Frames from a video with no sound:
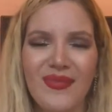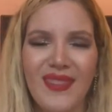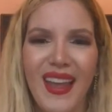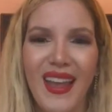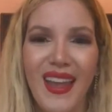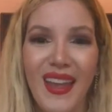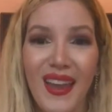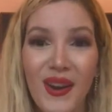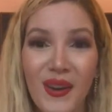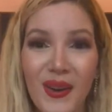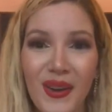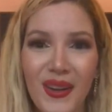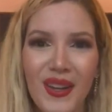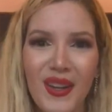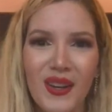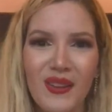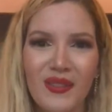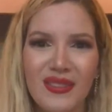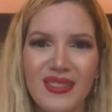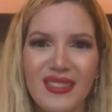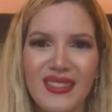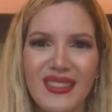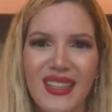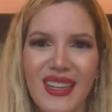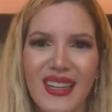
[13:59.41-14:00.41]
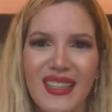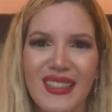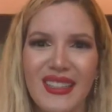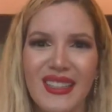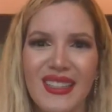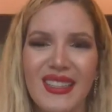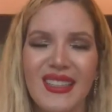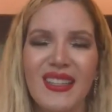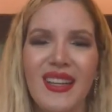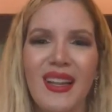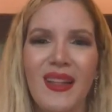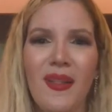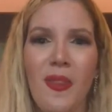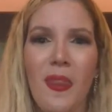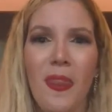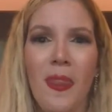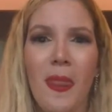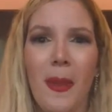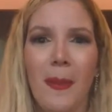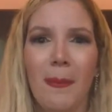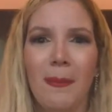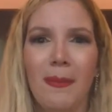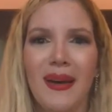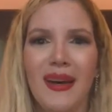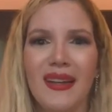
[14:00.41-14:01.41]
area of study.
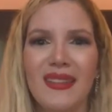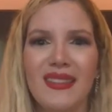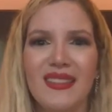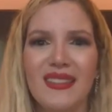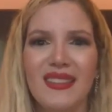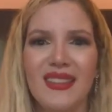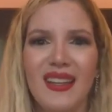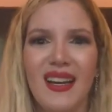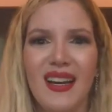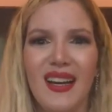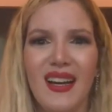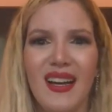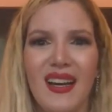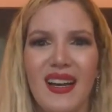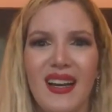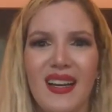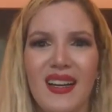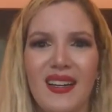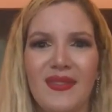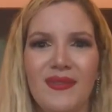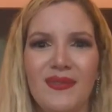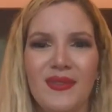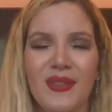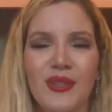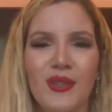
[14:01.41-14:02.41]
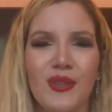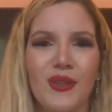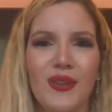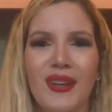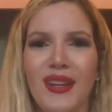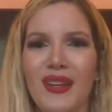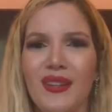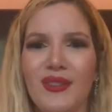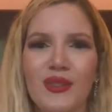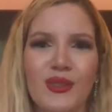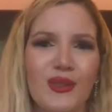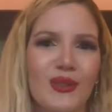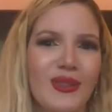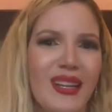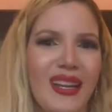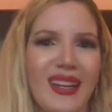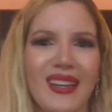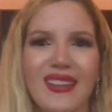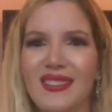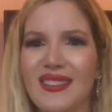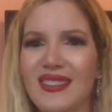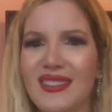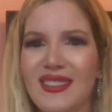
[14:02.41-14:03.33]
But in Oriental dance,